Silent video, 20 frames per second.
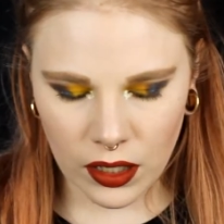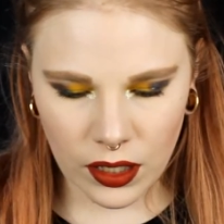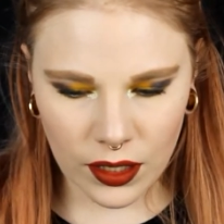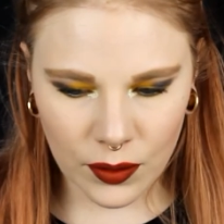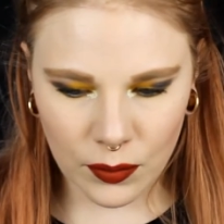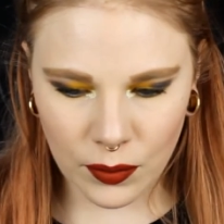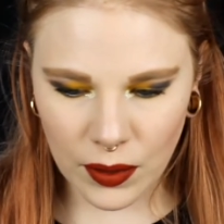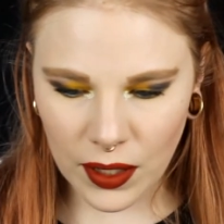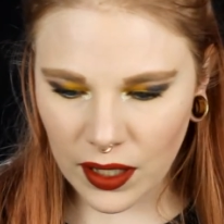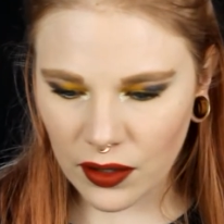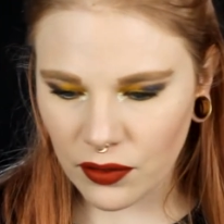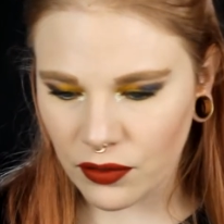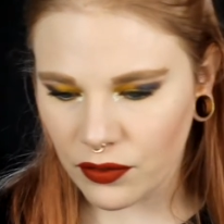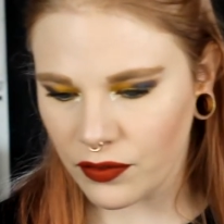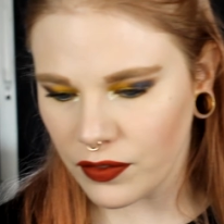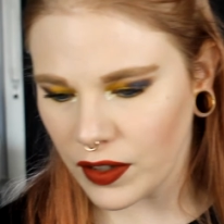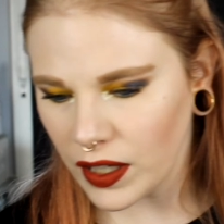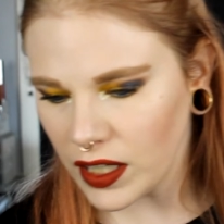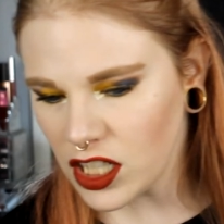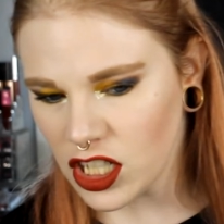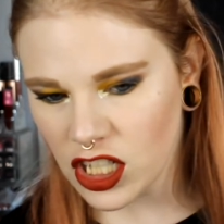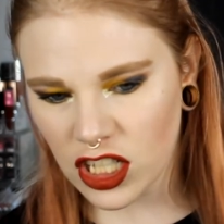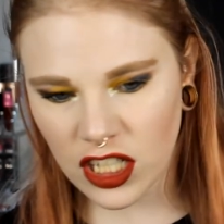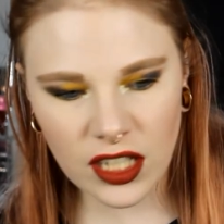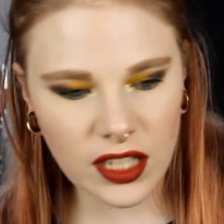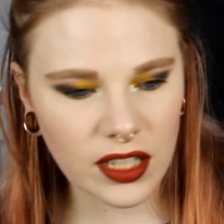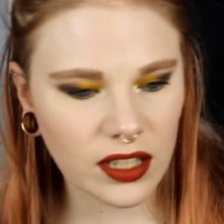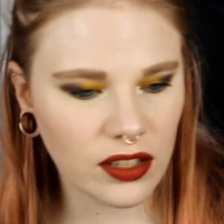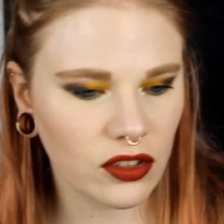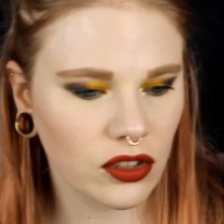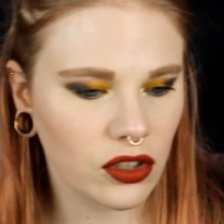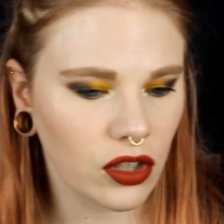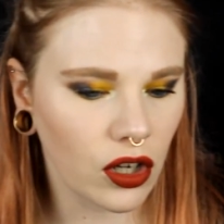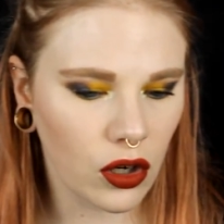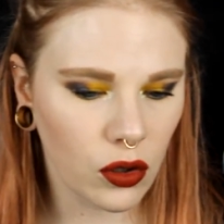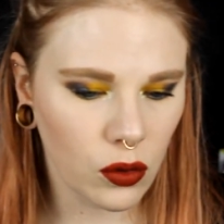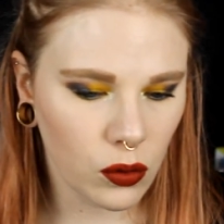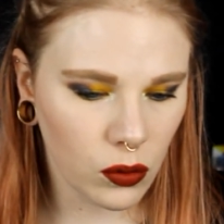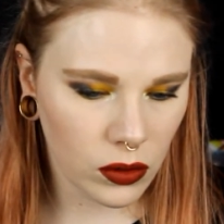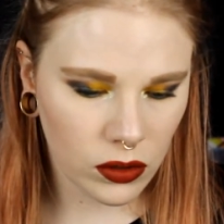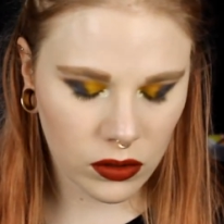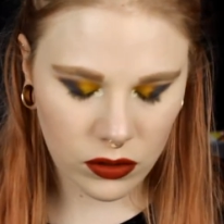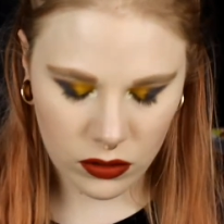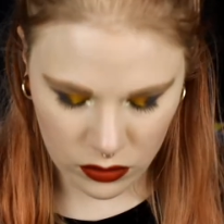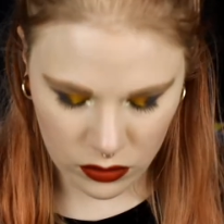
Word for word: Like, where the fudge did it go?